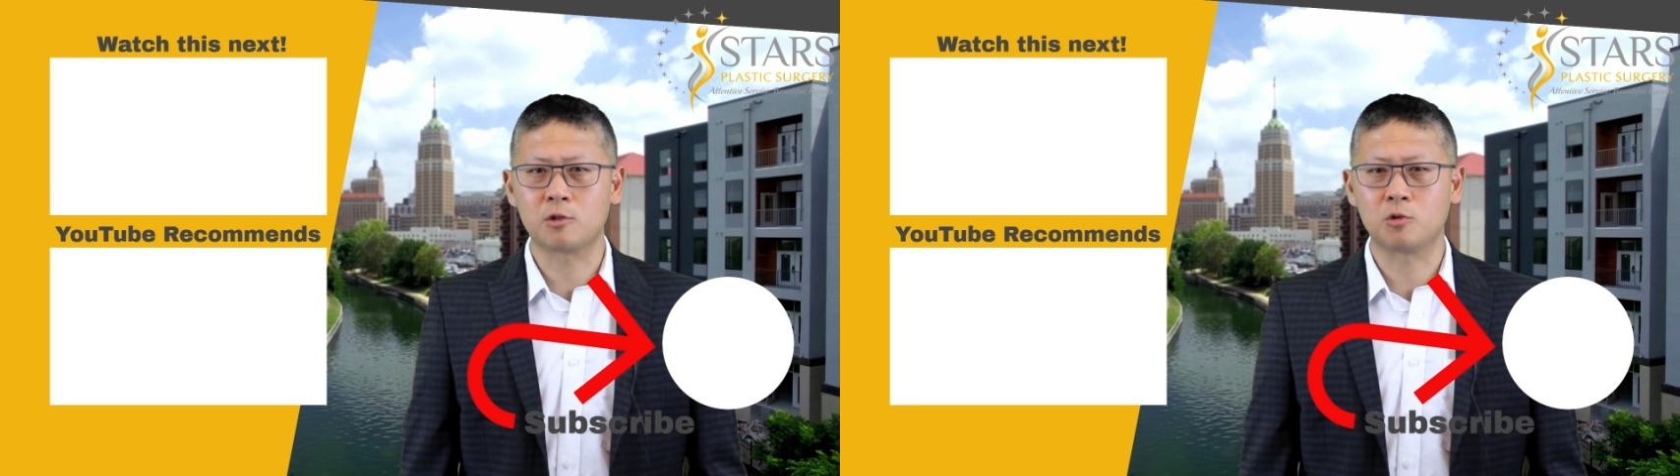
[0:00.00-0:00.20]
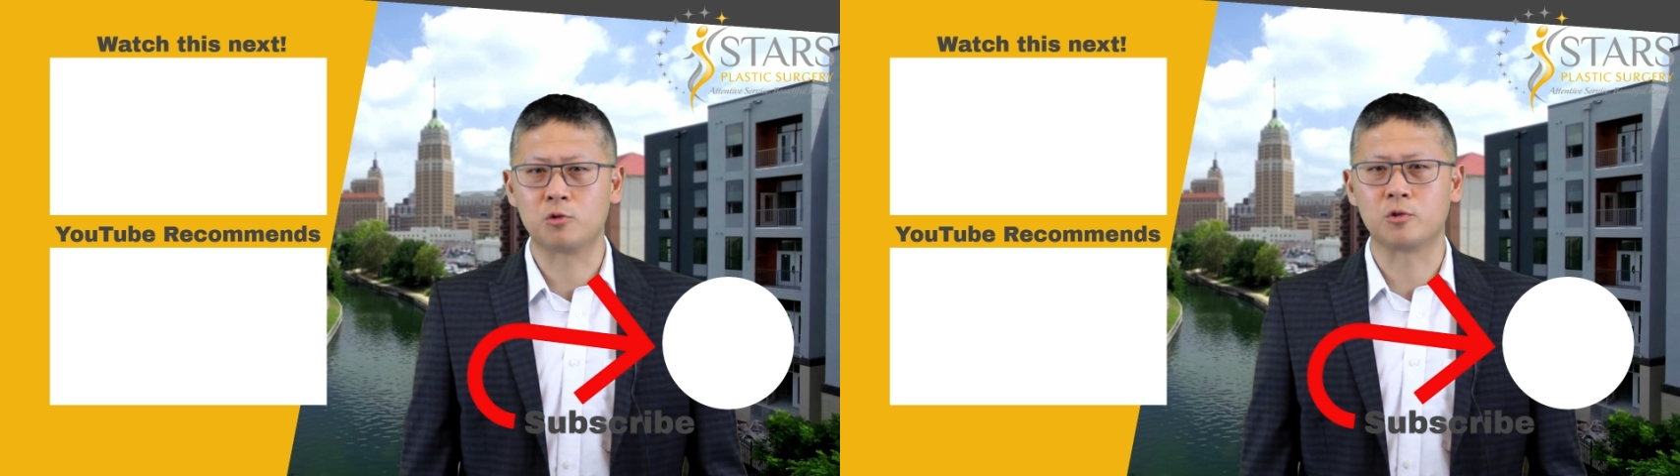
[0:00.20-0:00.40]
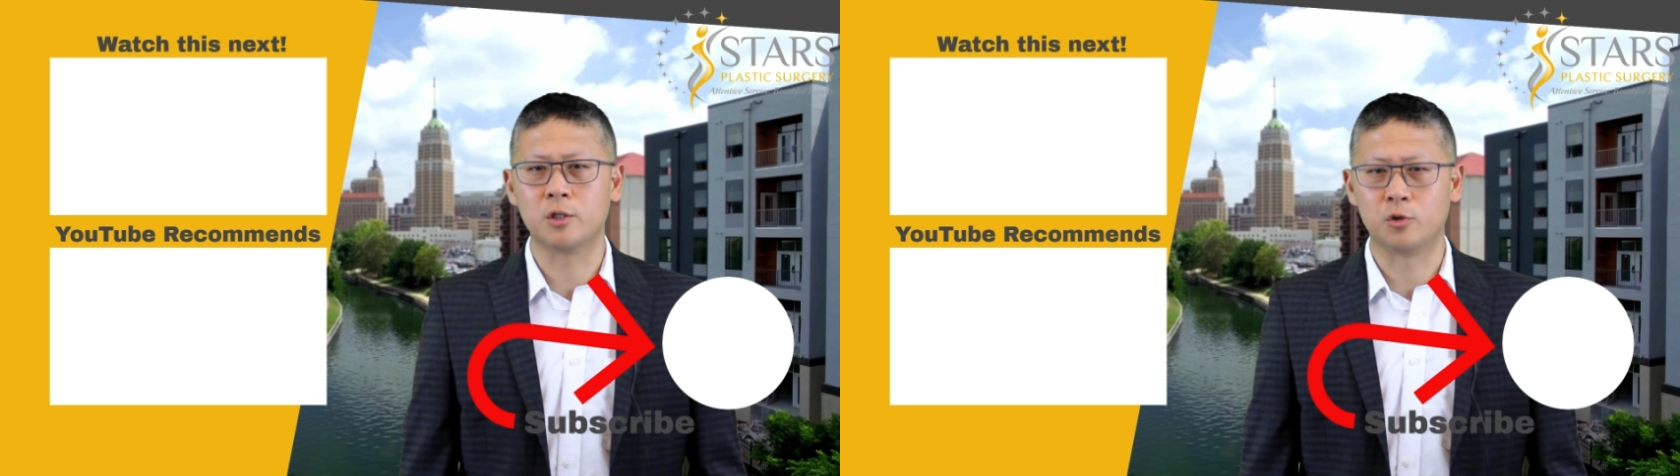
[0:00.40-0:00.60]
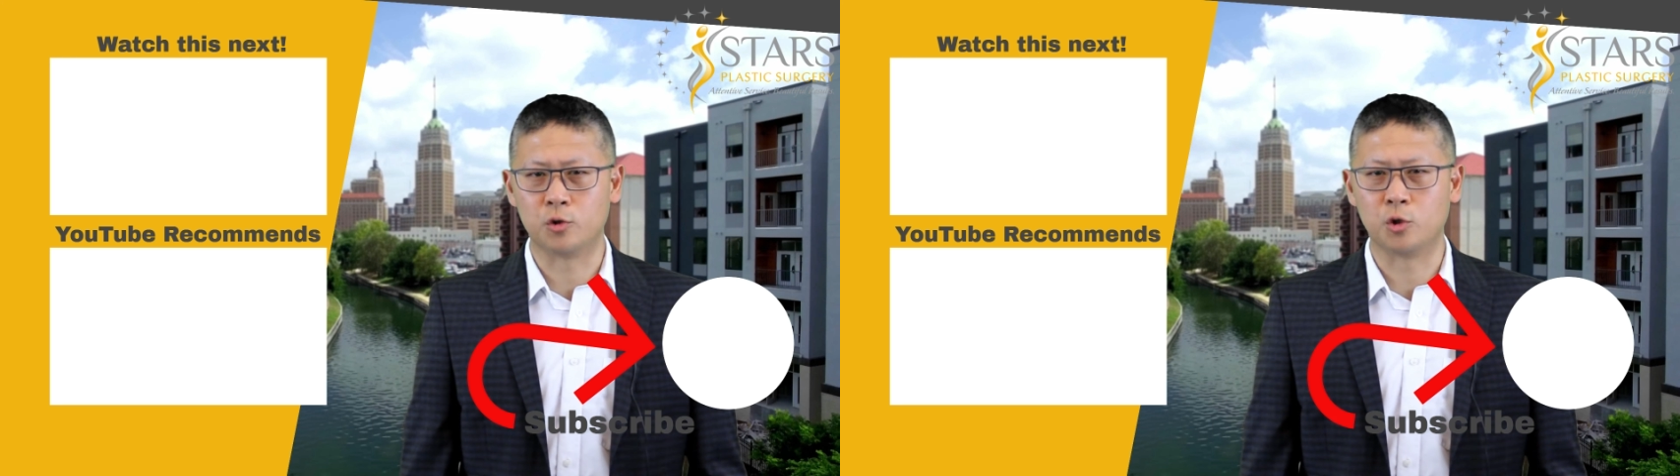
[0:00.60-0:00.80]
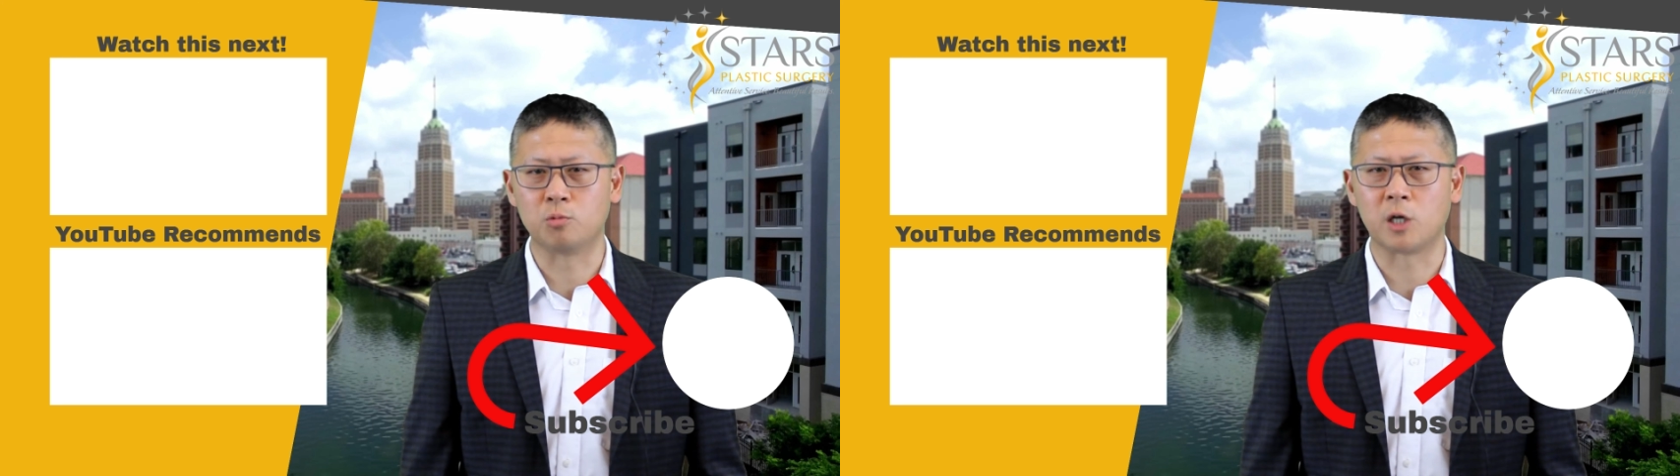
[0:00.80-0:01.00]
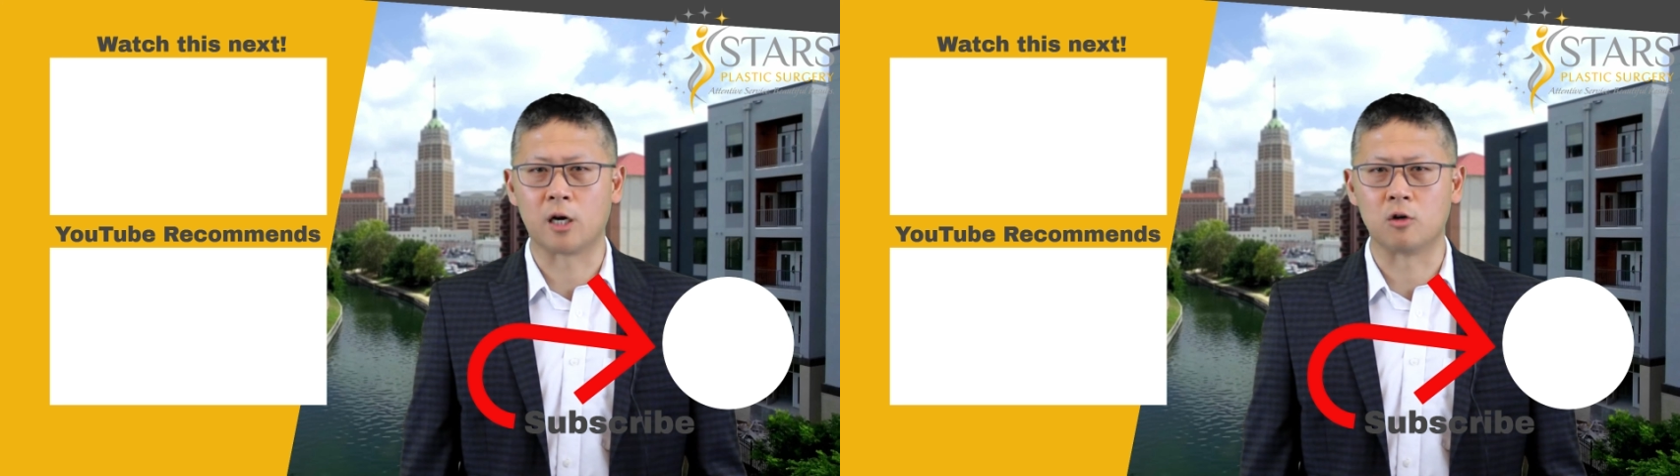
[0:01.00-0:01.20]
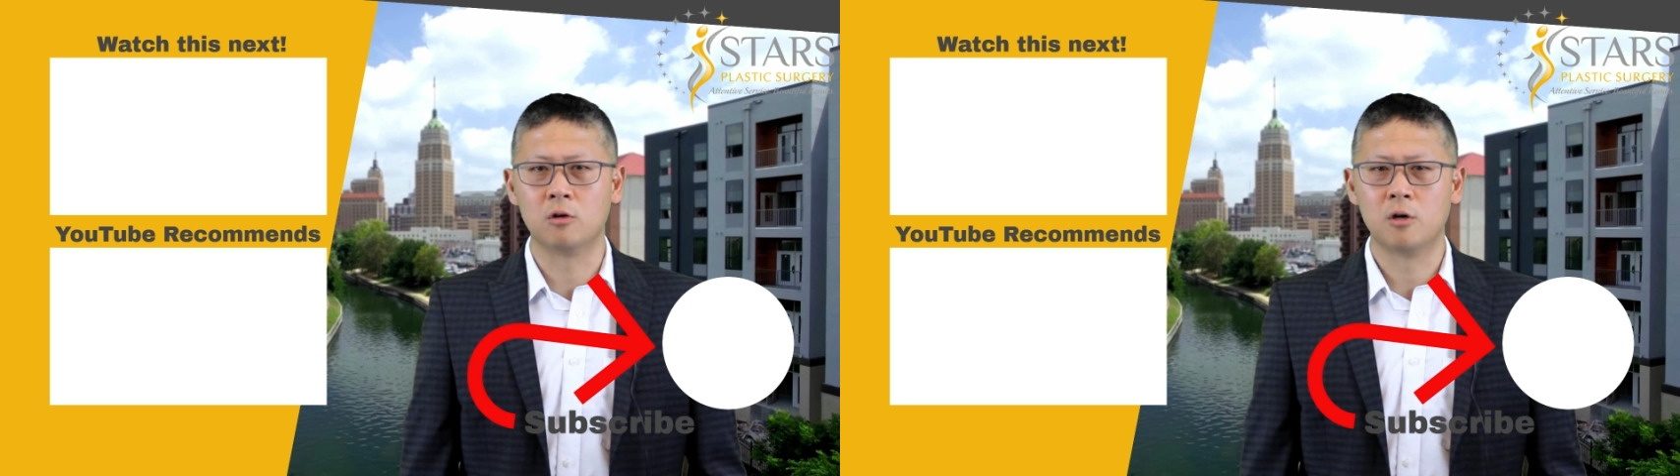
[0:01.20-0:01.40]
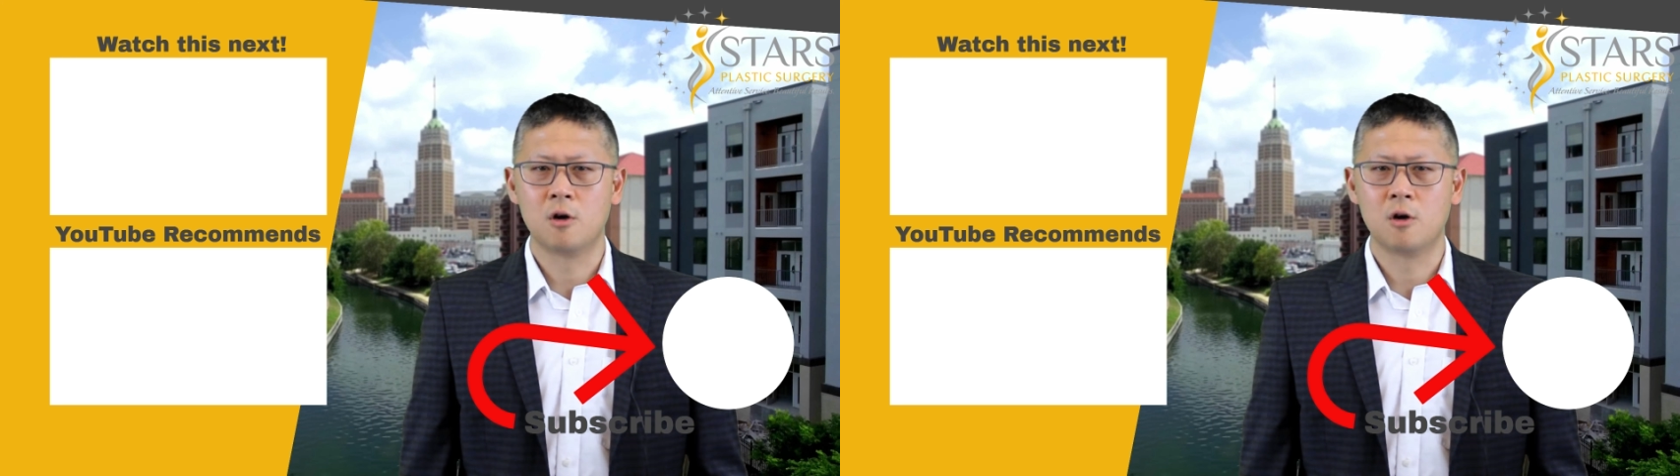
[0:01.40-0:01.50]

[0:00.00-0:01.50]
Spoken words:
Surgery YouTube channel,